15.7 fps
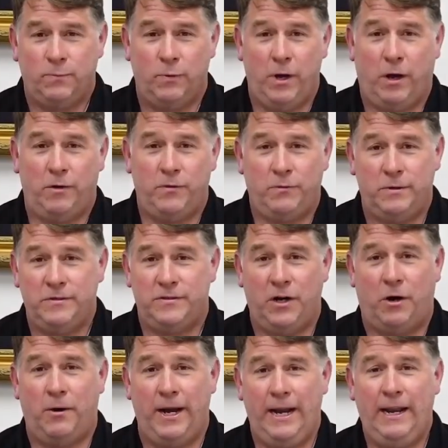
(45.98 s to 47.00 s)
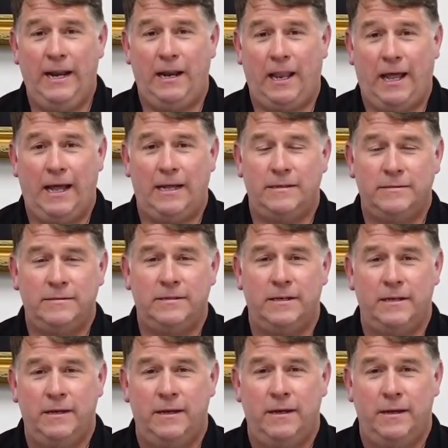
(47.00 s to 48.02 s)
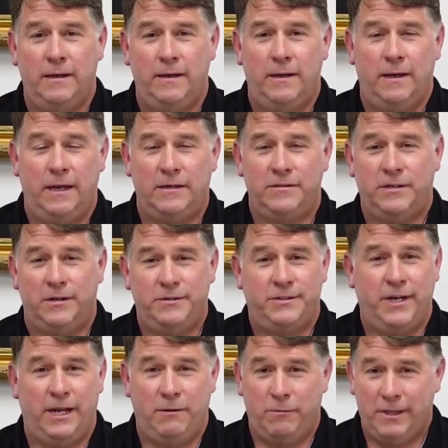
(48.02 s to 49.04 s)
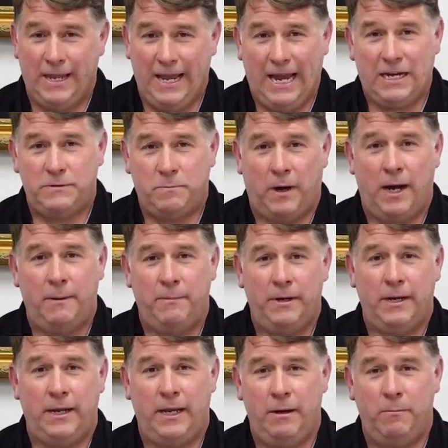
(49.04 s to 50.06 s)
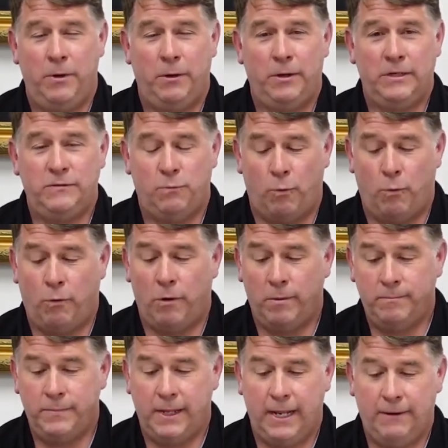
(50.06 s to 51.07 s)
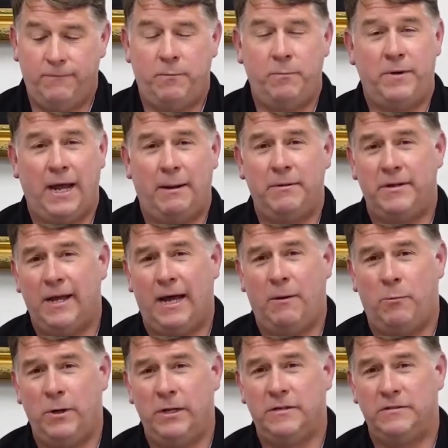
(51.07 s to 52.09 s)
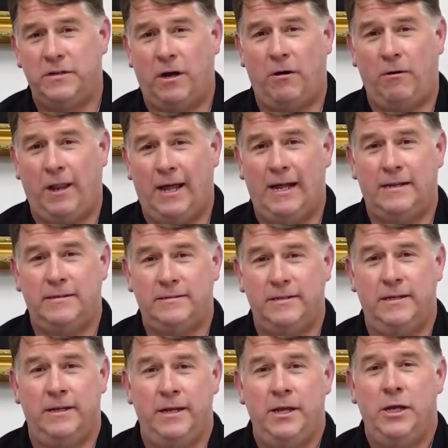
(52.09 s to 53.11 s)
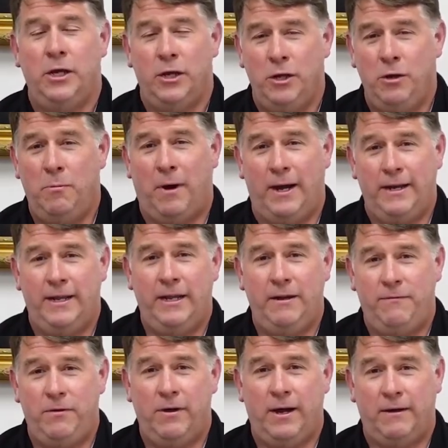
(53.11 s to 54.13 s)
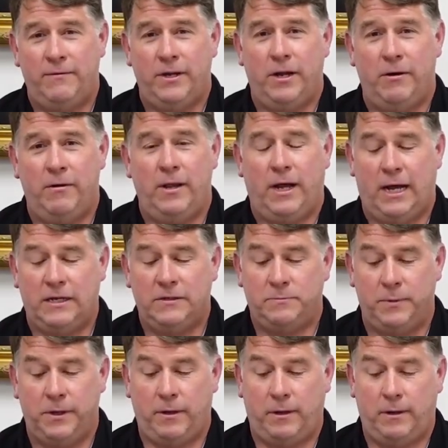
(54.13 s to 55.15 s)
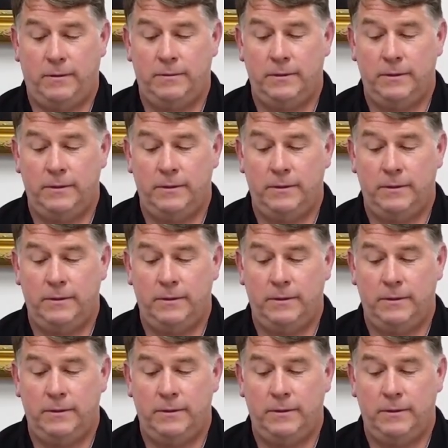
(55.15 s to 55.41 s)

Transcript: We also install heating lines associated with gas piping to keep buildings warm, and from time to time we install lines that you might need if you have to go to the hospital.